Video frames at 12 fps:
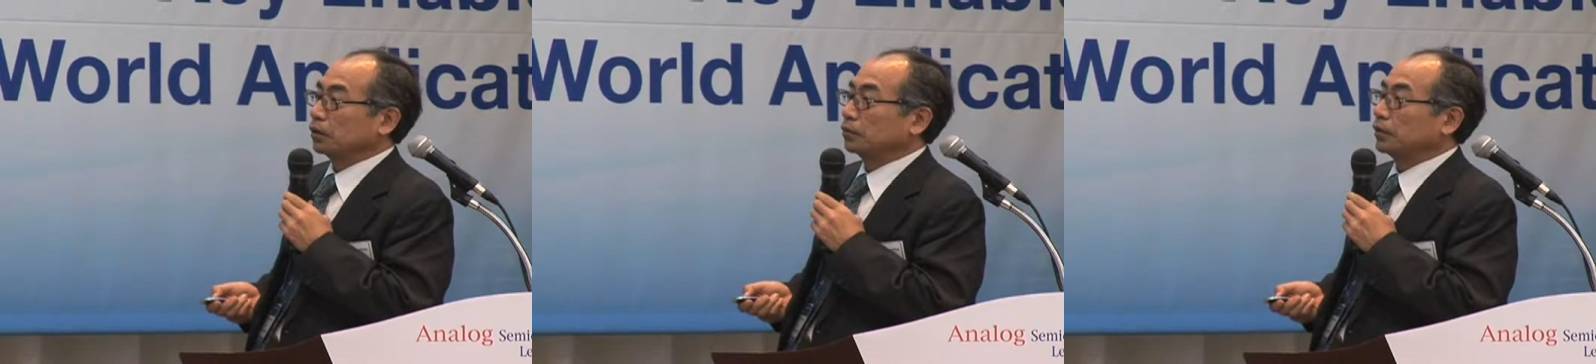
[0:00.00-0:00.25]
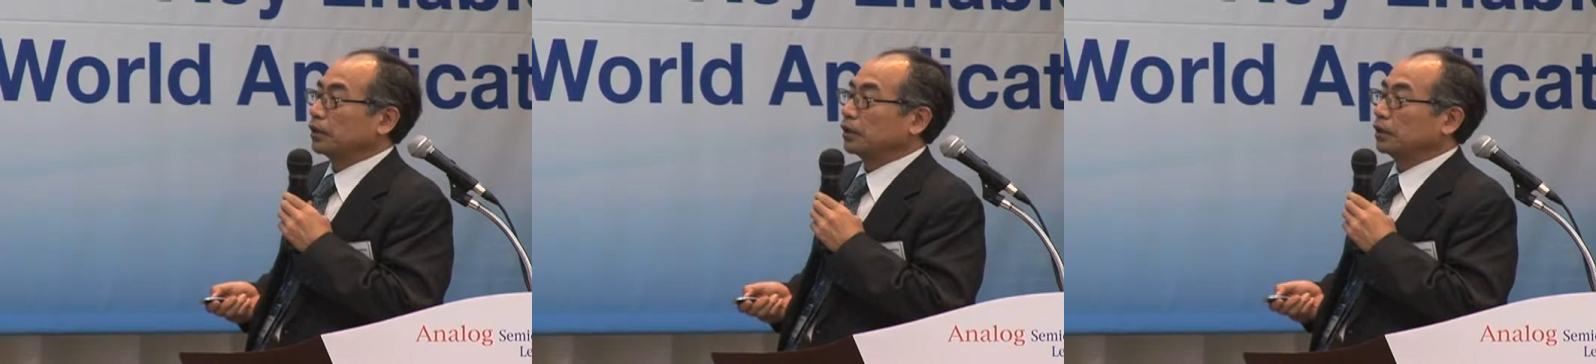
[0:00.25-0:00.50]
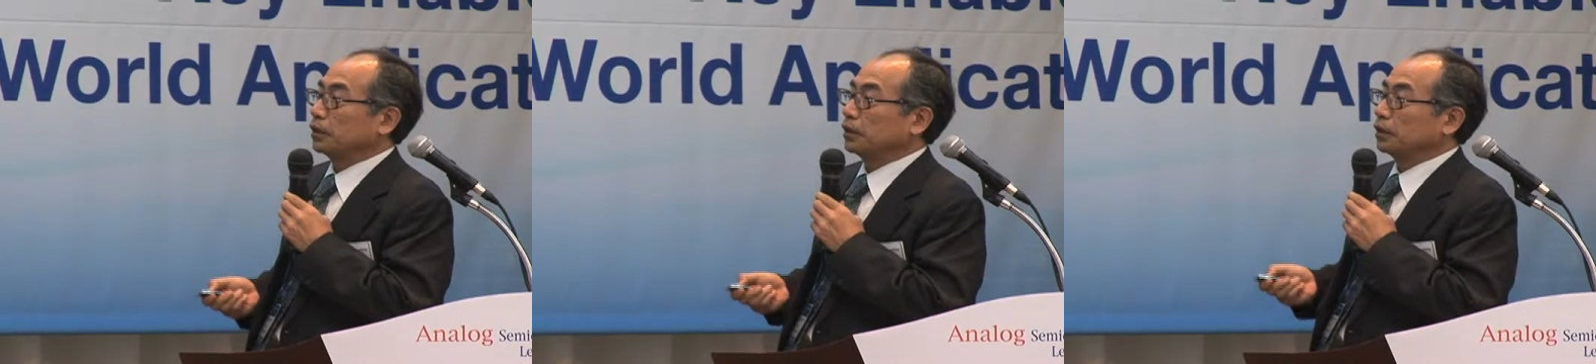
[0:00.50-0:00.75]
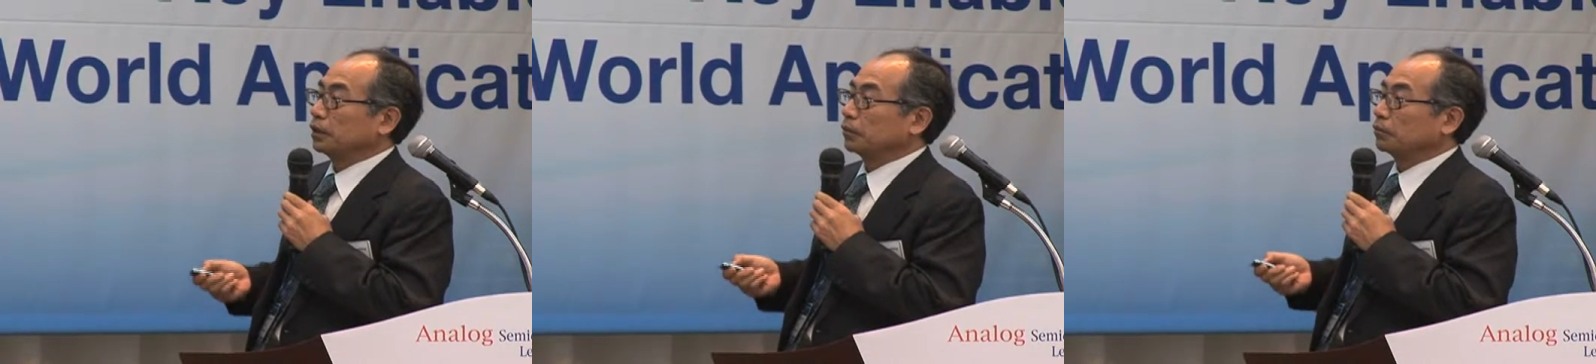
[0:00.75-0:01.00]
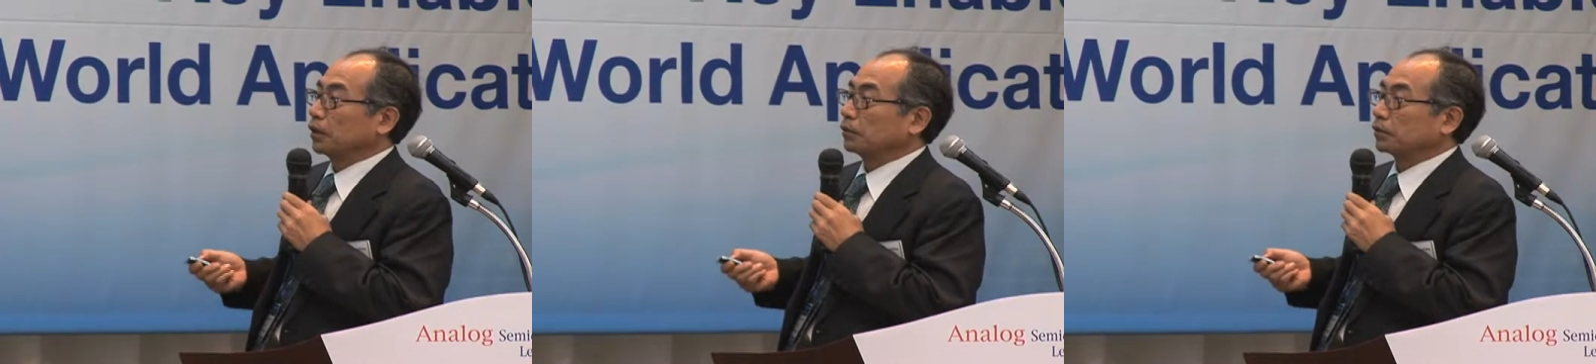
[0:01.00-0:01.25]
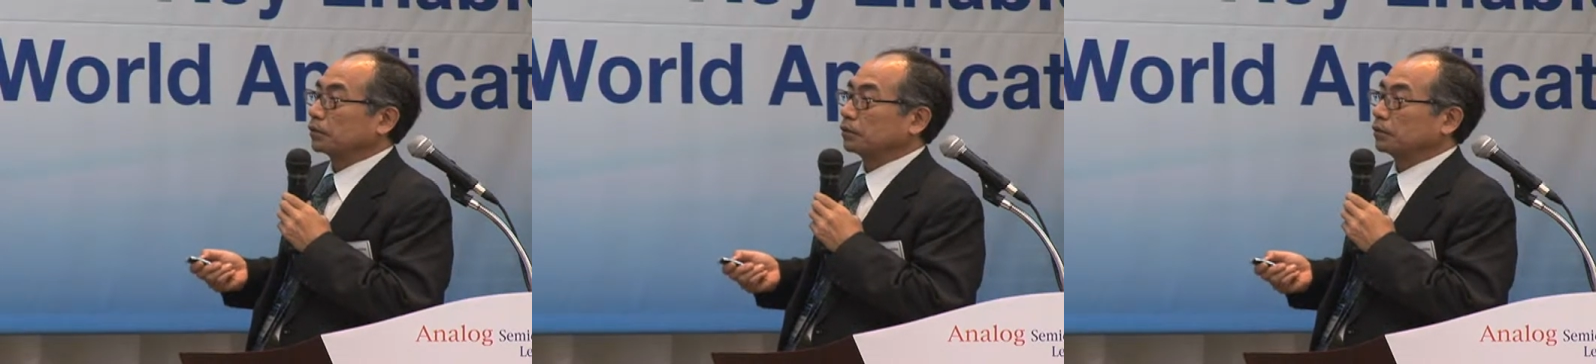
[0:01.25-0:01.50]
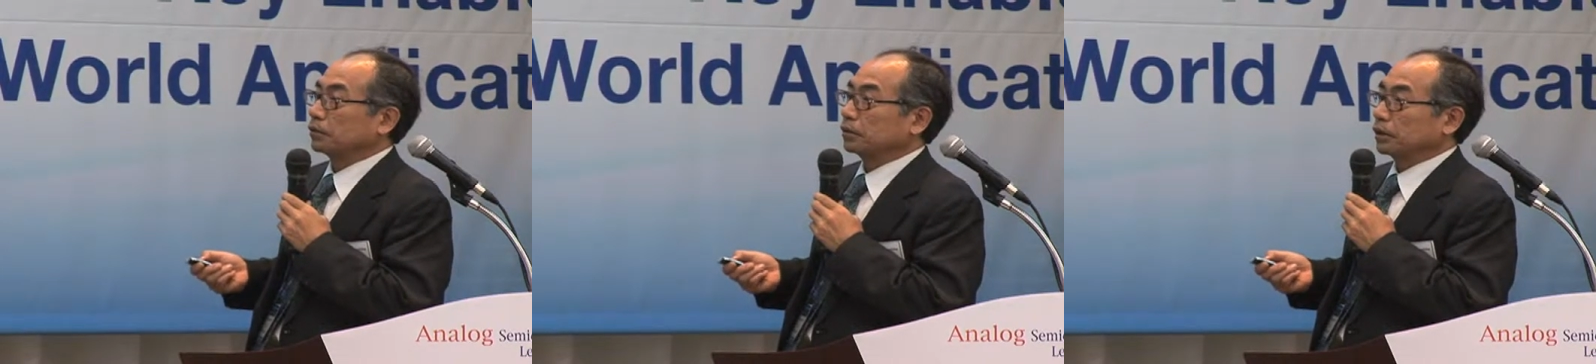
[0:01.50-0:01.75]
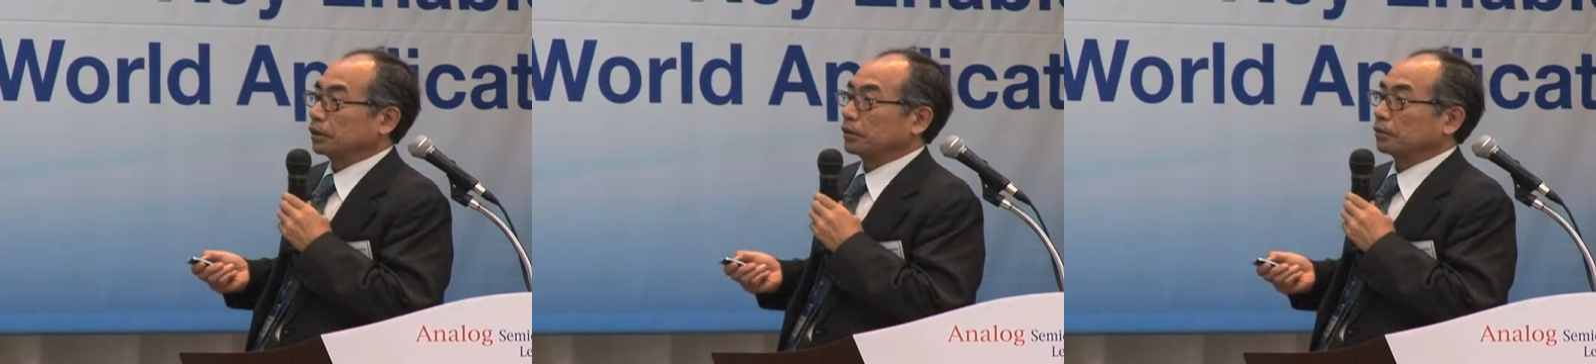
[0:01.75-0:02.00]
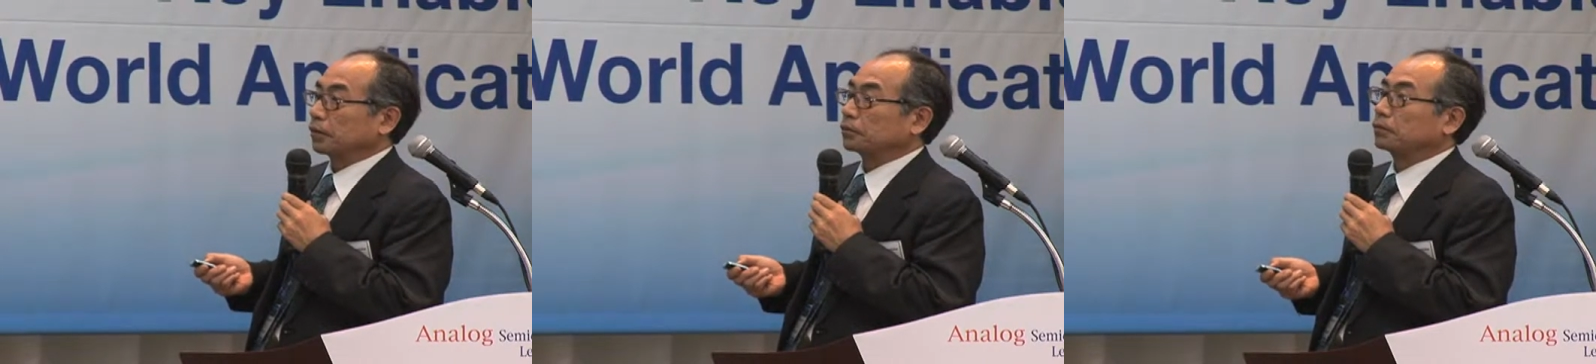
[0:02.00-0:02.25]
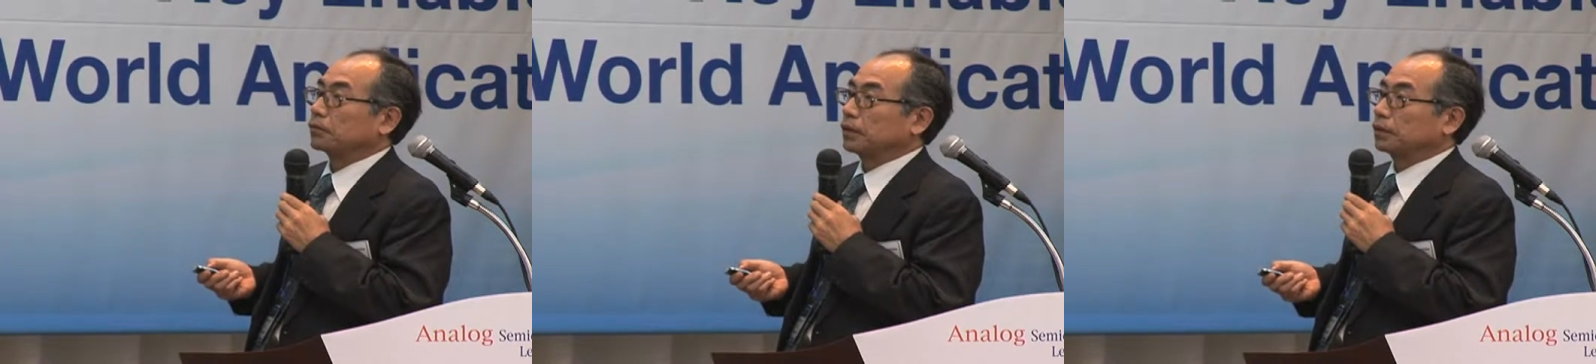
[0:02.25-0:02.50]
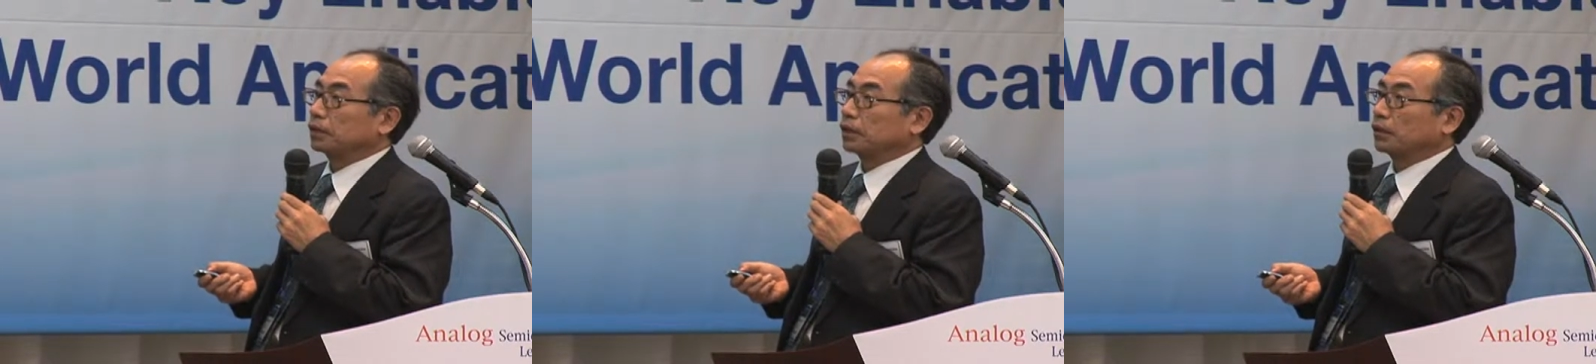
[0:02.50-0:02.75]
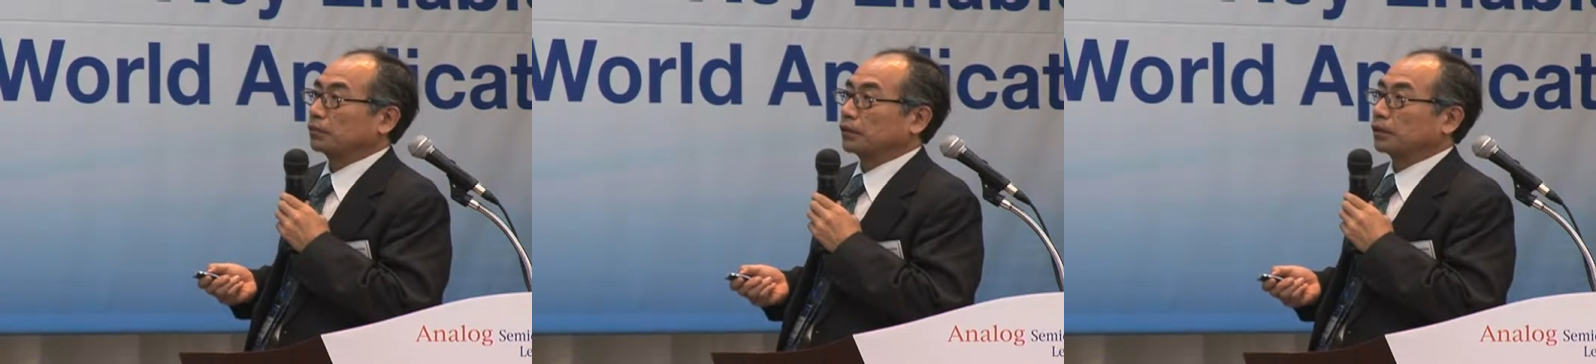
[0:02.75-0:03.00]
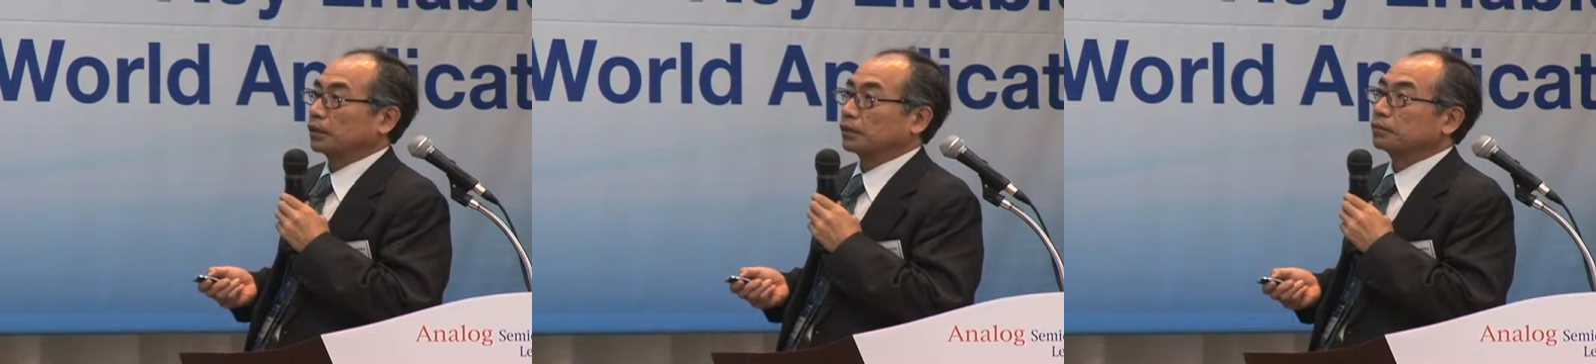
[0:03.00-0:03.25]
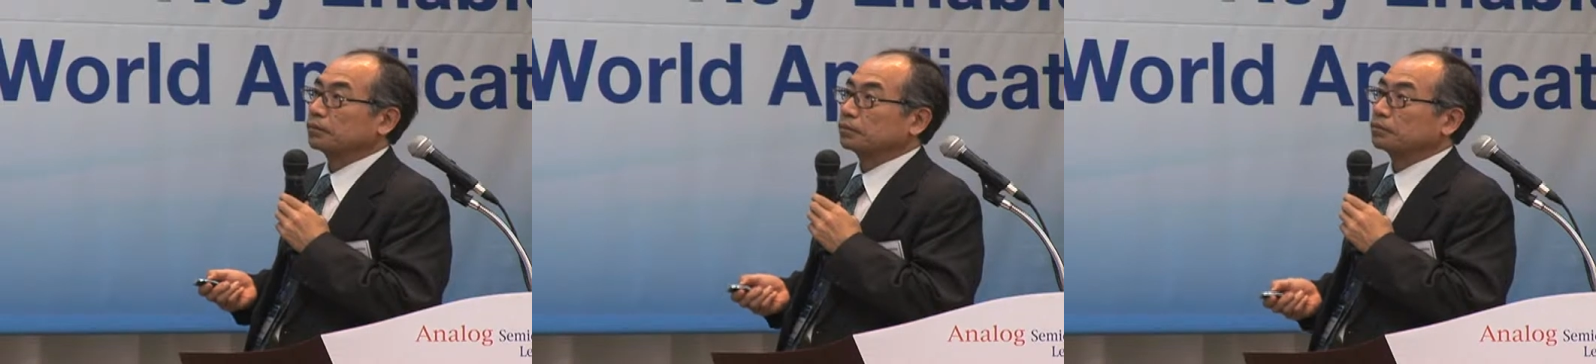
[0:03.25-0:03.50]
Very perfect linear performance can be seen.